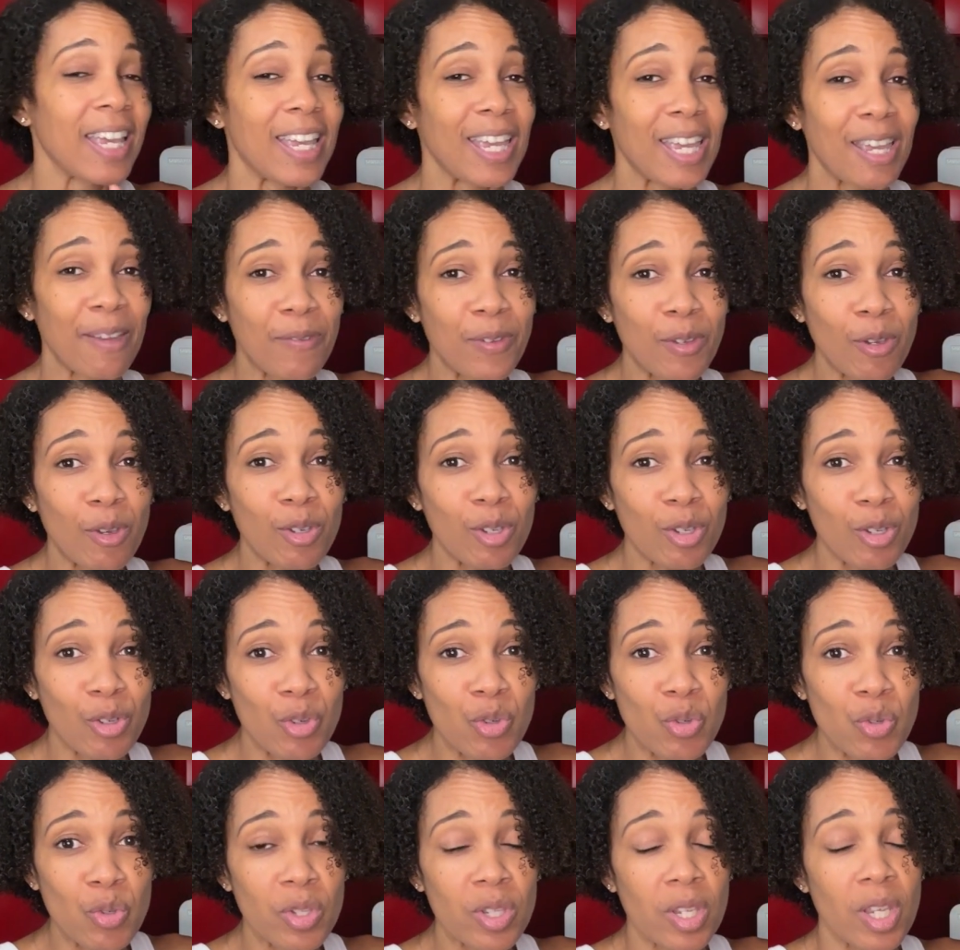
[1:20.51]
if you
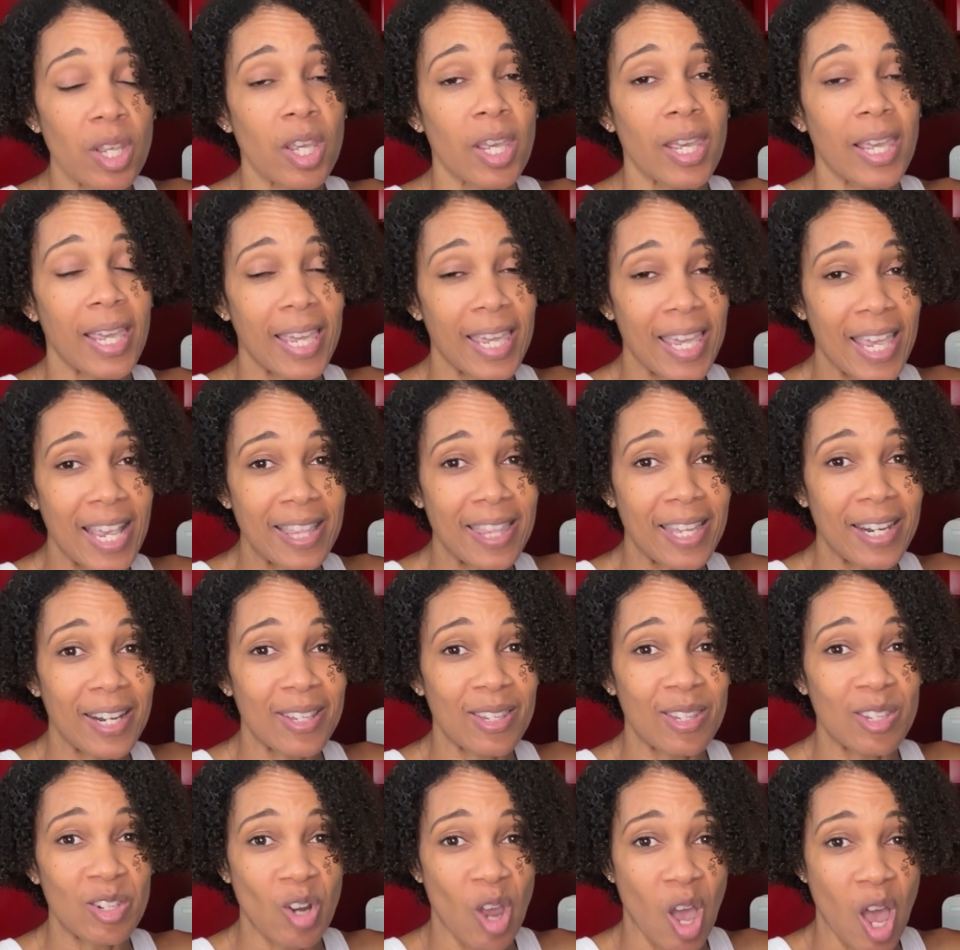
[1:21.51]
use ink that
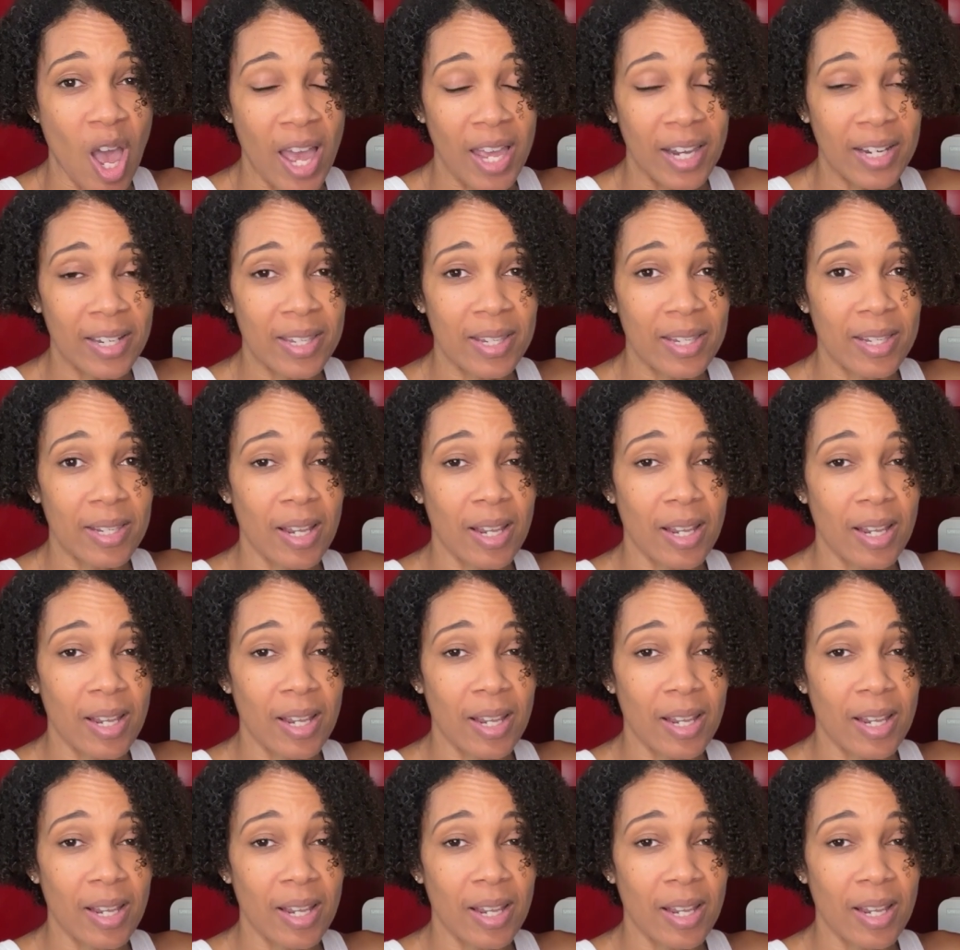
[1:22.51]
is not